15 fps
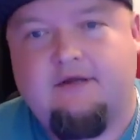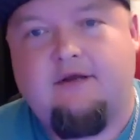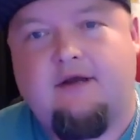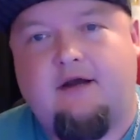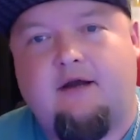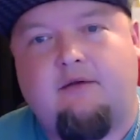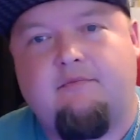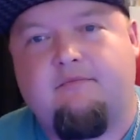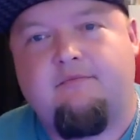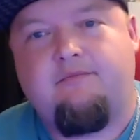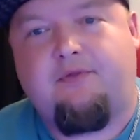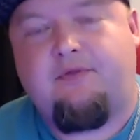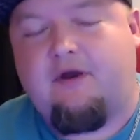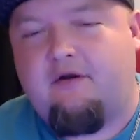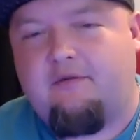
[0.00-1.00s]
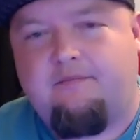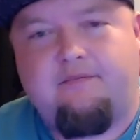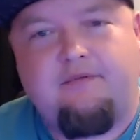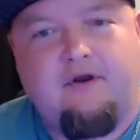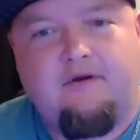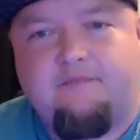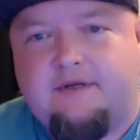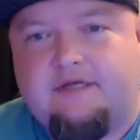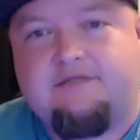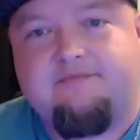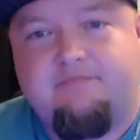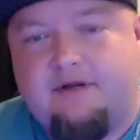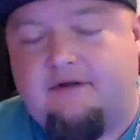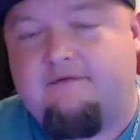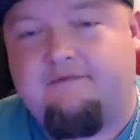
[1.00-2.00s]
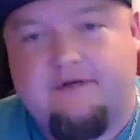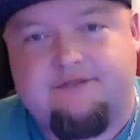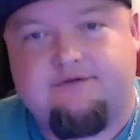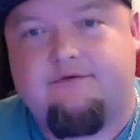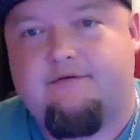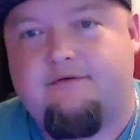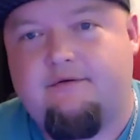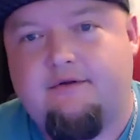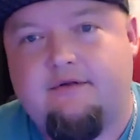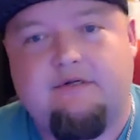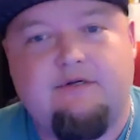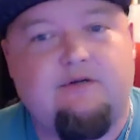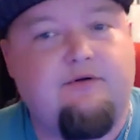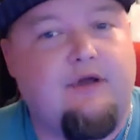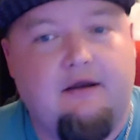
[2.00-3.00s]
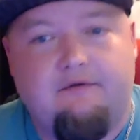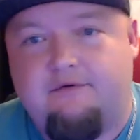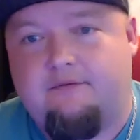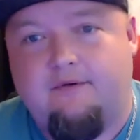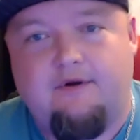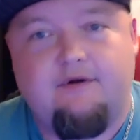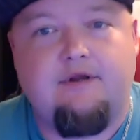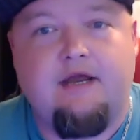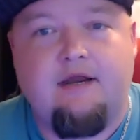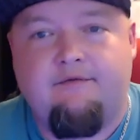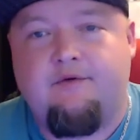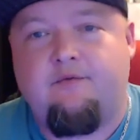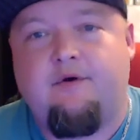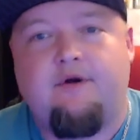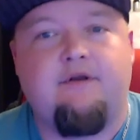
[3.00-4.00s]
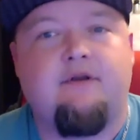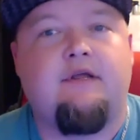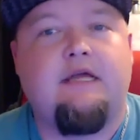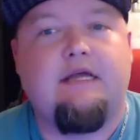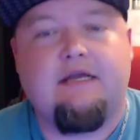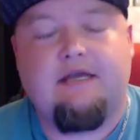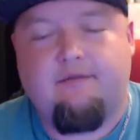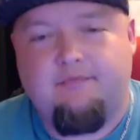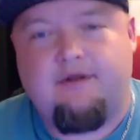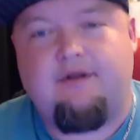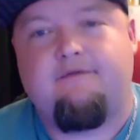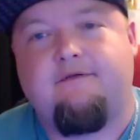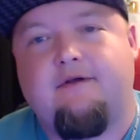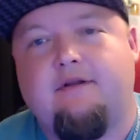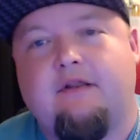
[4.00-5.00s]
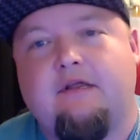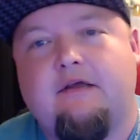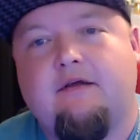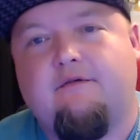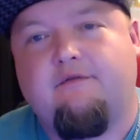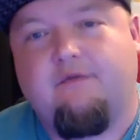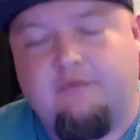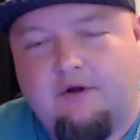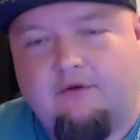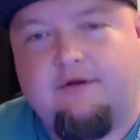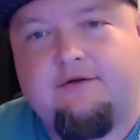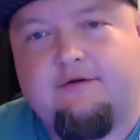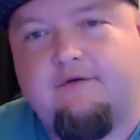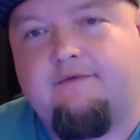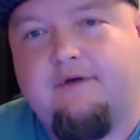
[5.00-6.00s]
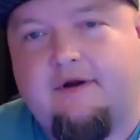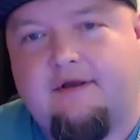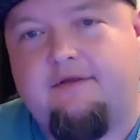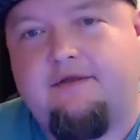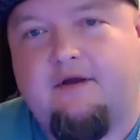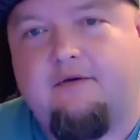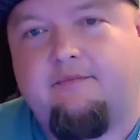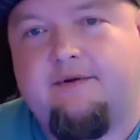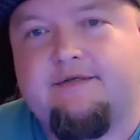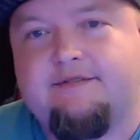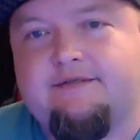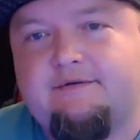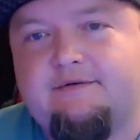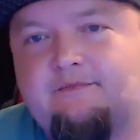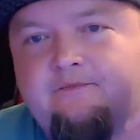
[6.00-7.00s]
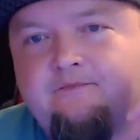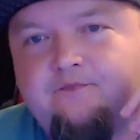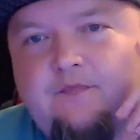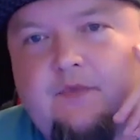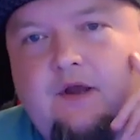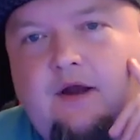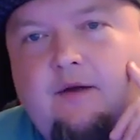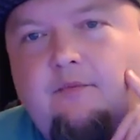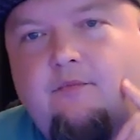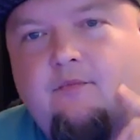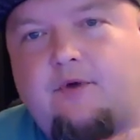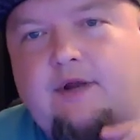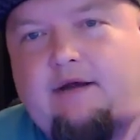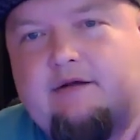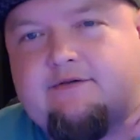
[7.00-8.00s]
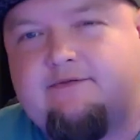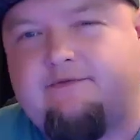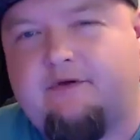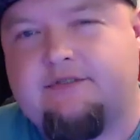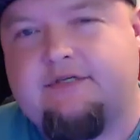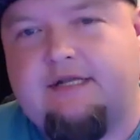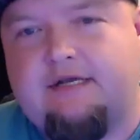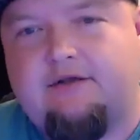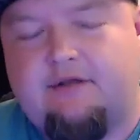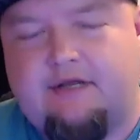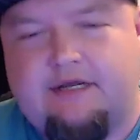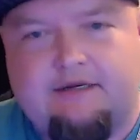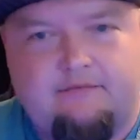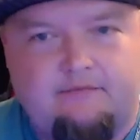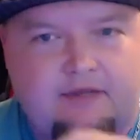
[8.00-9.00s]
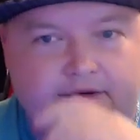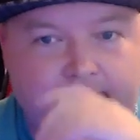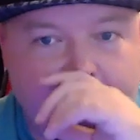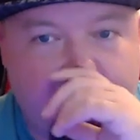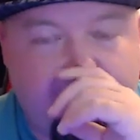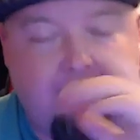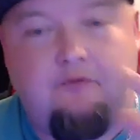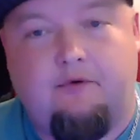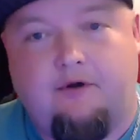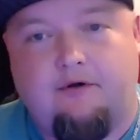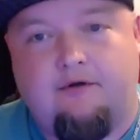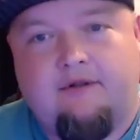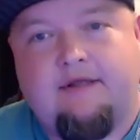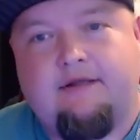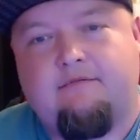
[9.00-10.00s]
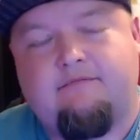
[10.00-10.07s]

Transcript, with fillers: Um, ther- therapy is beneficial to everyone. Everyone can benefit from going to a fucking therapist. Um, when I was first getting clean, like for real clean,